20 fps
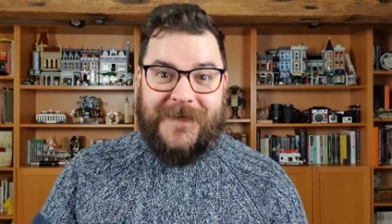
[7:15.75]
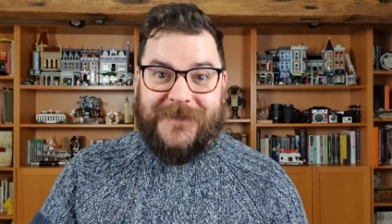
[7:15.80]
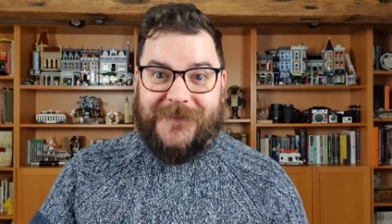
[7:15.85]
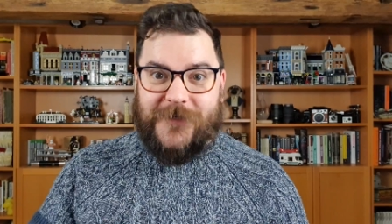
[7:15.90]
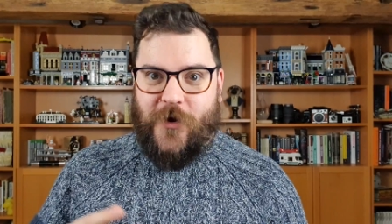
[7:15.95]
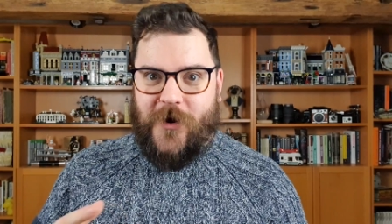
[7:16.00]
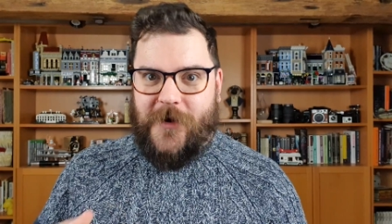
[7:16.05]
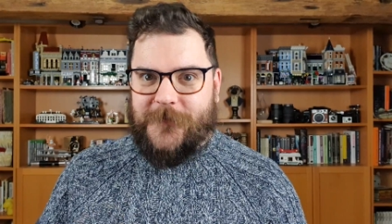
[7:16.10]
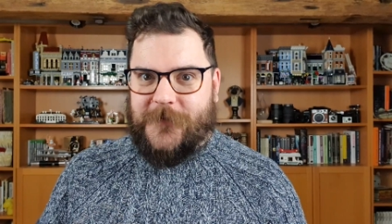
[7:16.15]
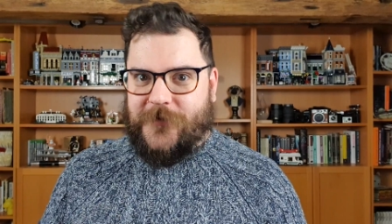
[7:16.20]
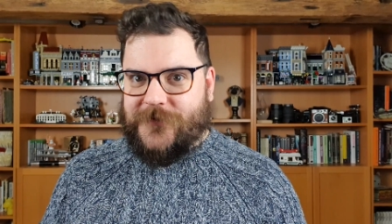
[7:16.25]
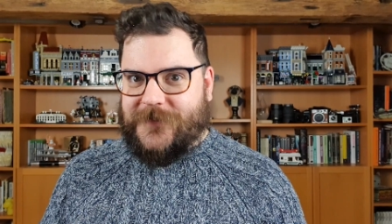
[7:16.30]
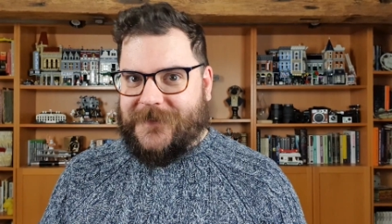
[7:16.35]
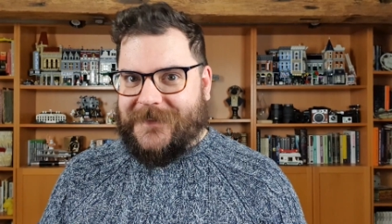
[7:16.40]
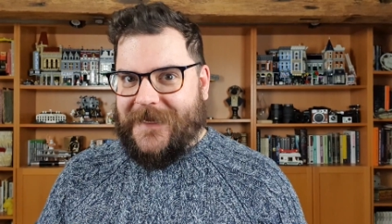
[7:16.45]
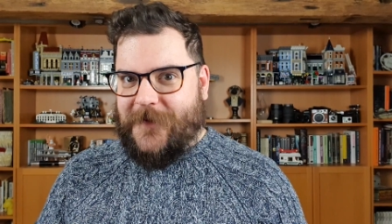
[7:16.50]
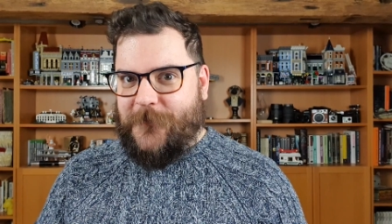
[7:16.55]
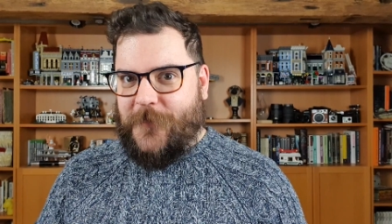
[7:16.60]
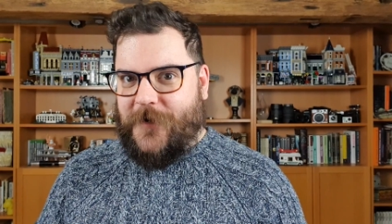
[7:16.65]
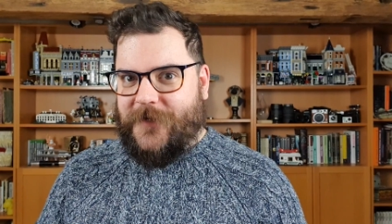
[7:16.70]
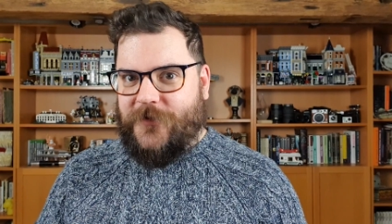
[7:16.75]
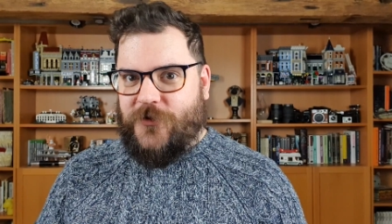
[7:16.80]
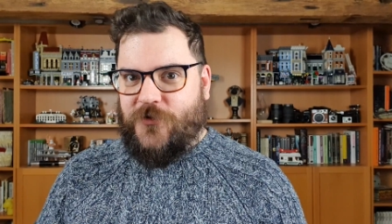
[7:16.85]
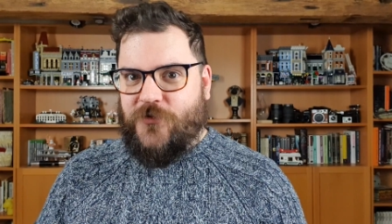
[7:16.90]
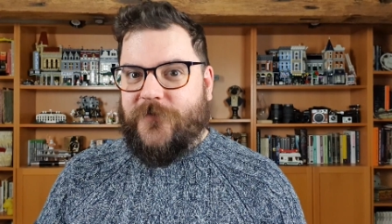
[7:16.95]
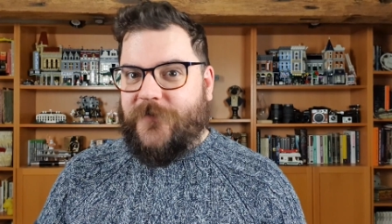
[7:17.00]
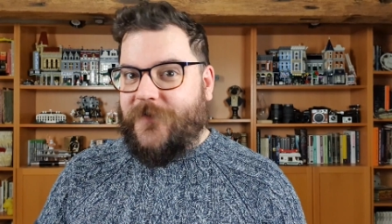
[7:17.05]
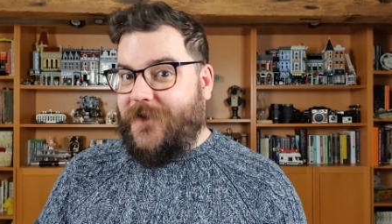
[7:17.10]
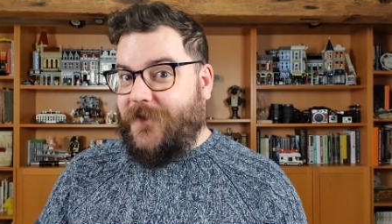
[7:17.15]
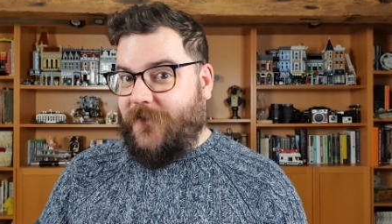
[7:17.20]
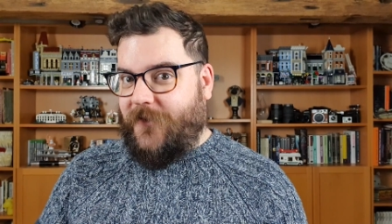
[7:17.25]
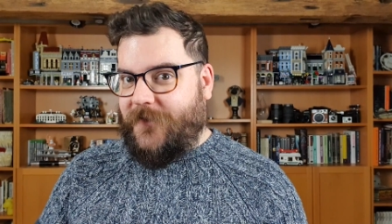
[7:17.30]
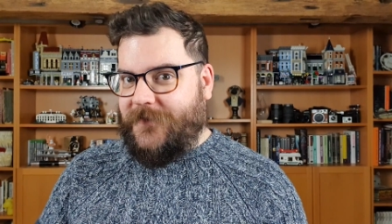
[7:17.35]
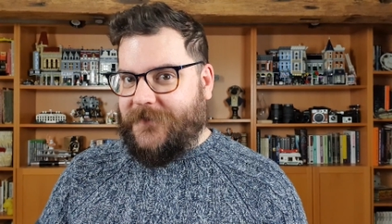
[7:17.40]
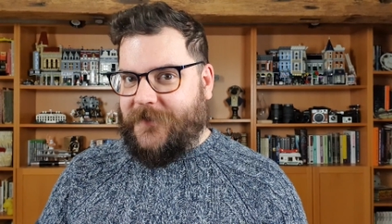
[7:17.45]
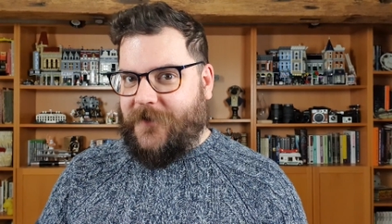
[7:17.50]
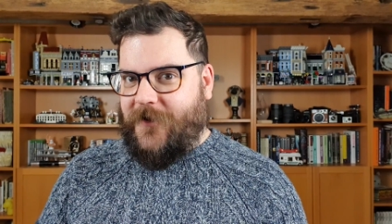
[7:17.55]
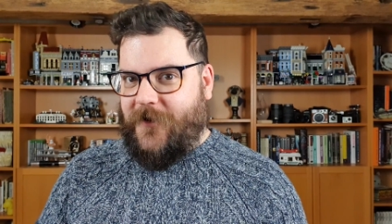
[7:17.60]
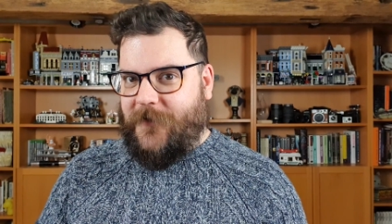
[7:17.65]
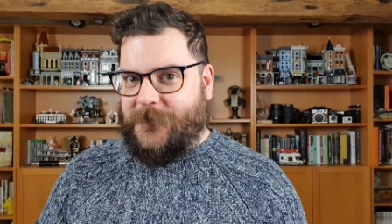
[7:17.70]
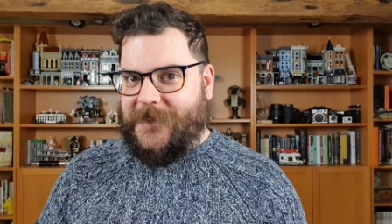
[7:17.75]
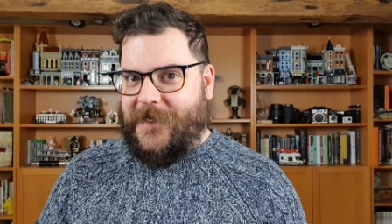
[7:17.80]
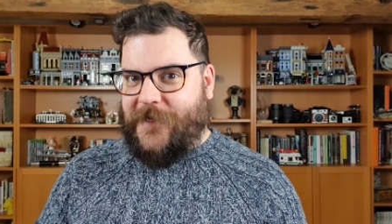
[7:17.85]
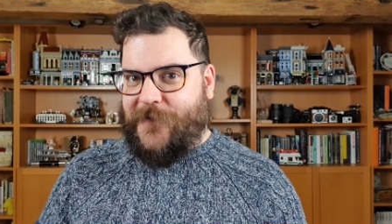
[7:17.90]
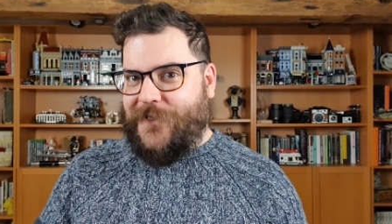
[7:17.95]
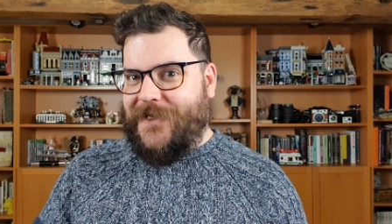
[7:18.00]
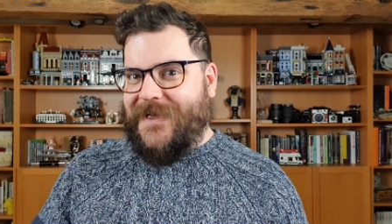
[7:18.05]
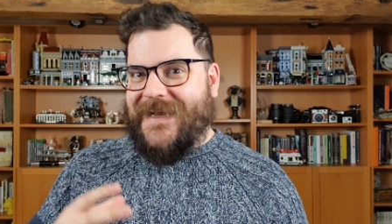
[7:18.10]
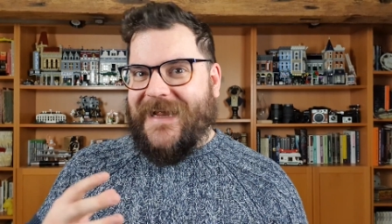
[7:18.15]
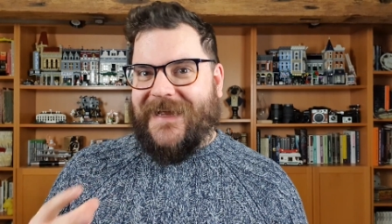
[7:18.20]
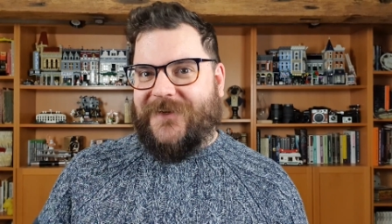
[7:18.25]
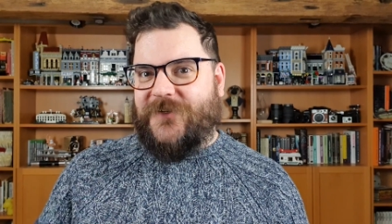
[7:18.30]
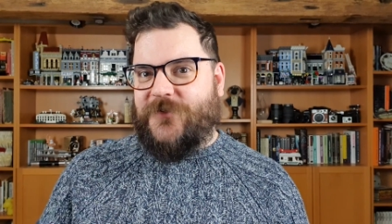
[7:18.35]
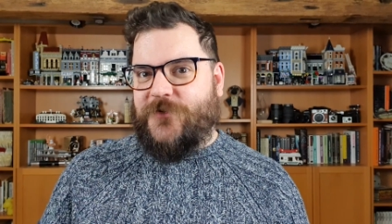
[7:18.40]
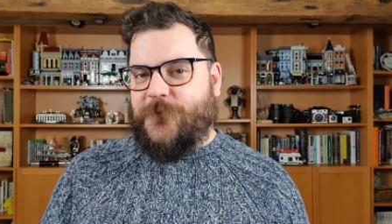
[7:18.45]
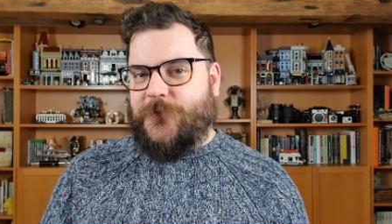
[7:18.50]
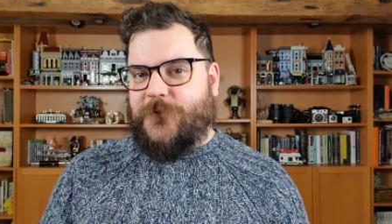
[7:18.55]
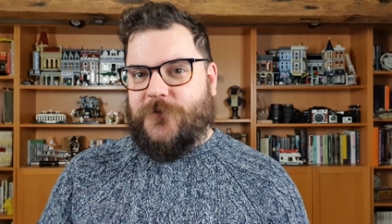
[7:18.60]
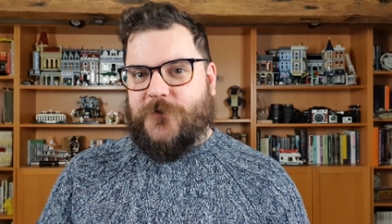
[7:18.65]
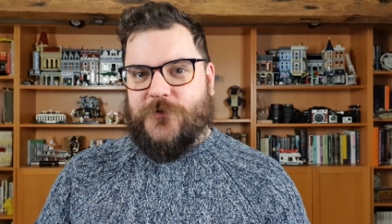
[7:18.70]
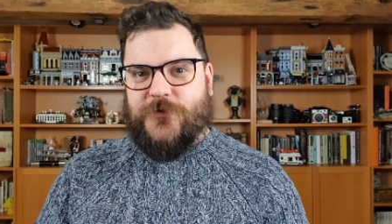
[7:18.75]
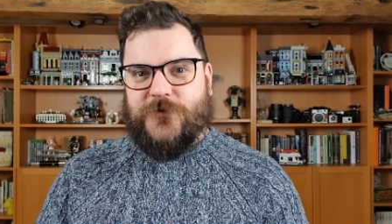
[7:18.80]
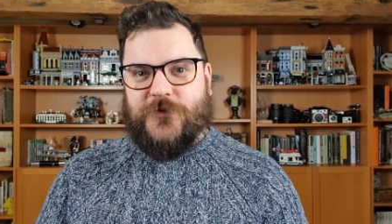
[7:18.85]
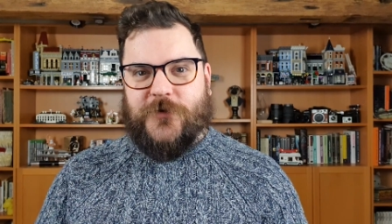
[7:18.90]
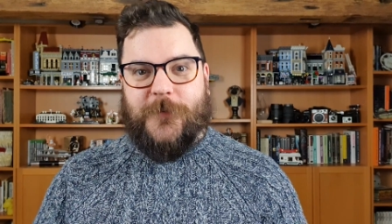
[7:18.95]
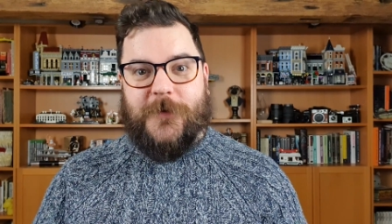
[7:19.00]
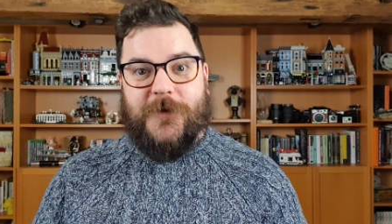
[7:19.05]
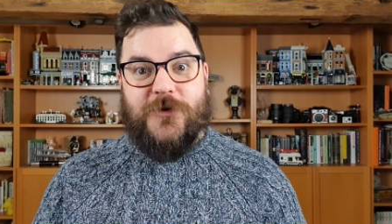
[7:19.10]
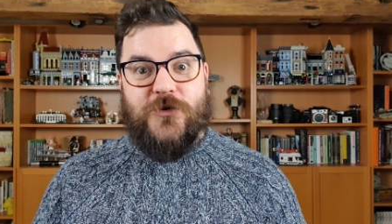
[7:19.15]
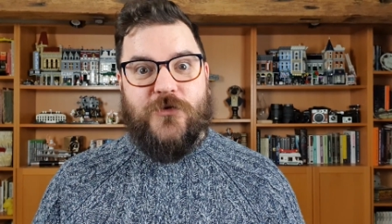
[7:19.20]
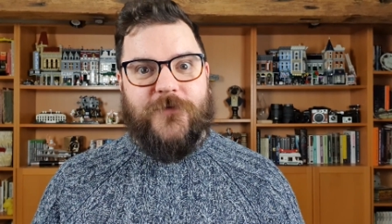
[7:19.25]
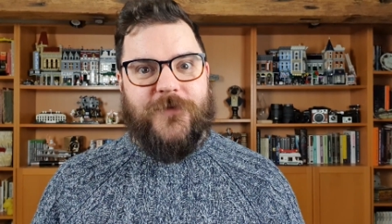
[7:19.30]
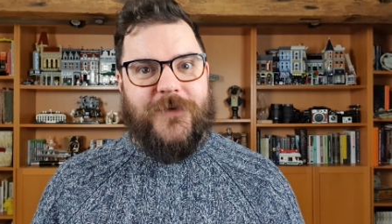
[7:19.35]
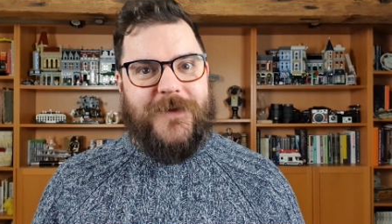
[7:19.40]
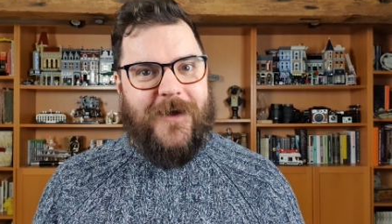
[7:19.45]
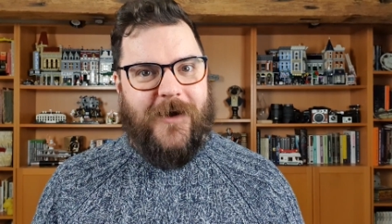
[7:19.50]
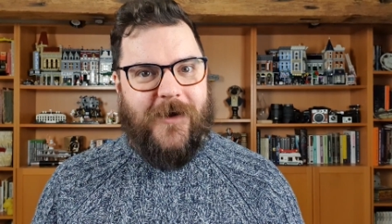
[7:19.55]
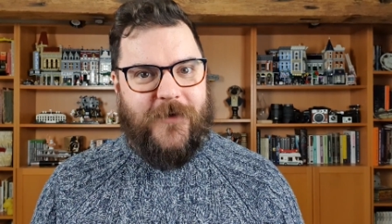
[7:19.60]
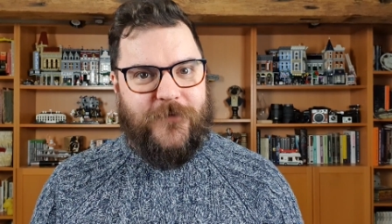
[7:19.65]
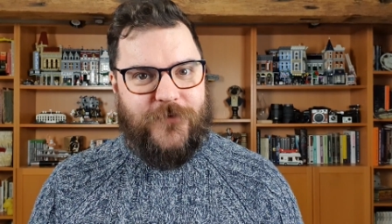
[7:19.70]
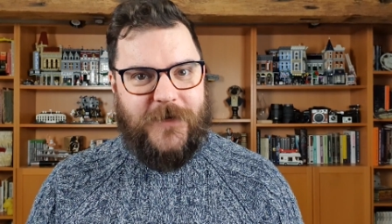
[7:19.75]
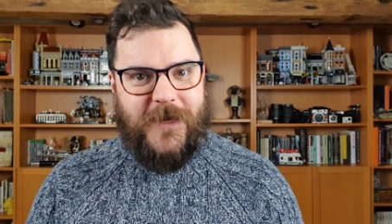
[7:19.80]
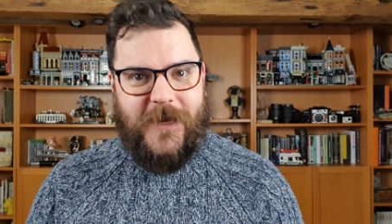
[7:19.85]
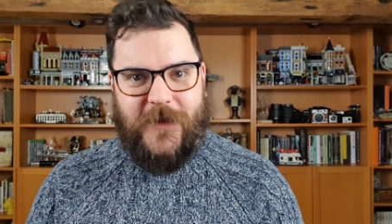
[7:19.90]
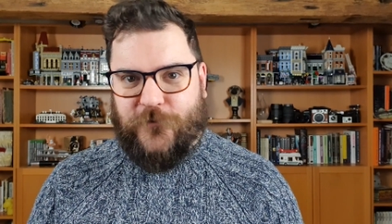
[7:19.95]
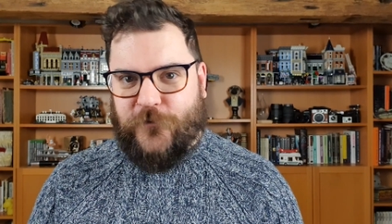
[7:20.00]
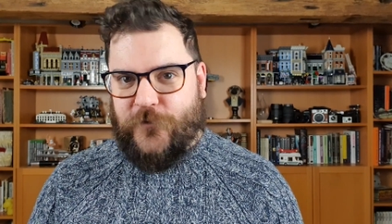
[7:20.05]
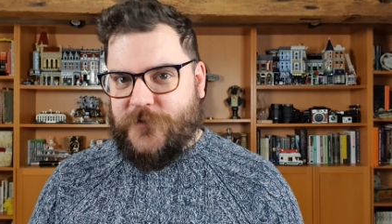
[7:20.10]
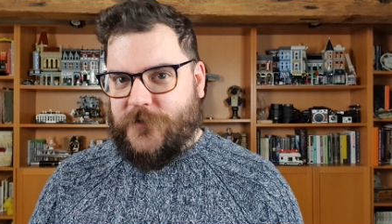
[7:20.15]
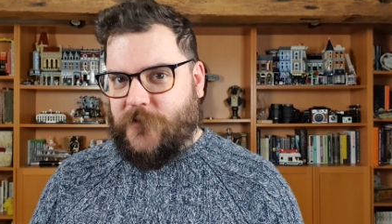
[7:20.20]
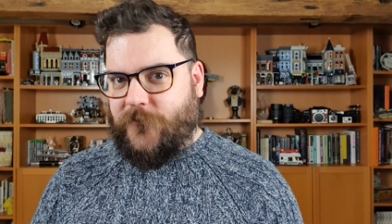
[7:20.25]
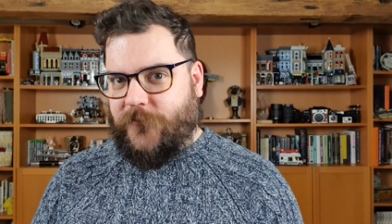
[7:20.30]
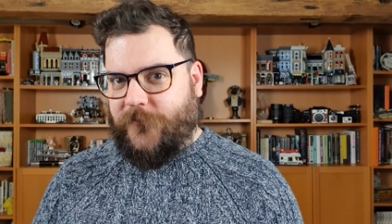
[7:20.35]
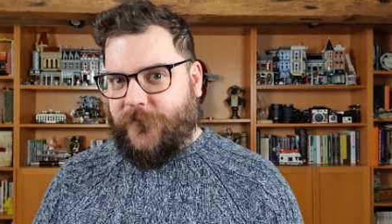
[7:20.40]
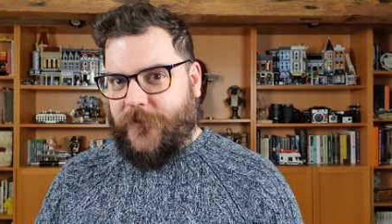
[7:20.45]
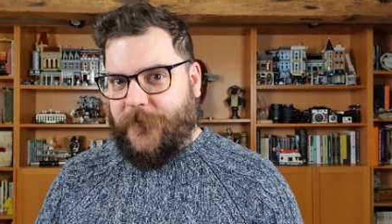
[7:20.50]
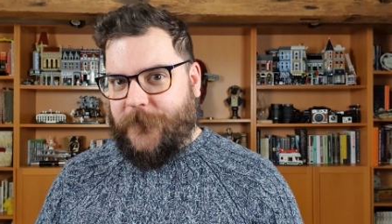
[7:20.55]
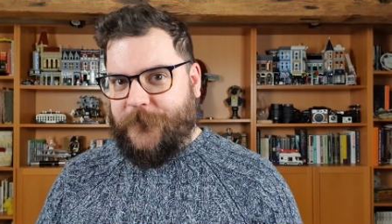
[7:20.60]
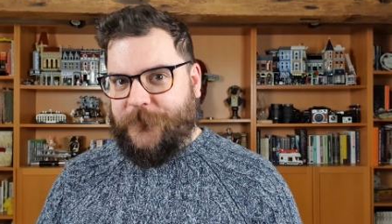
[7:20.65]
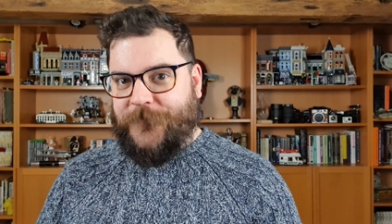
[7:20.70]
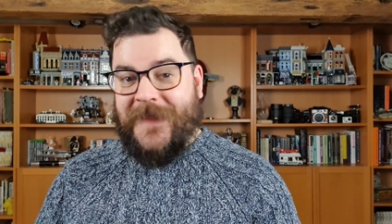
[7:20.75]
So I'm going to get my UV lighting arms out and do, do some UV IVF photography.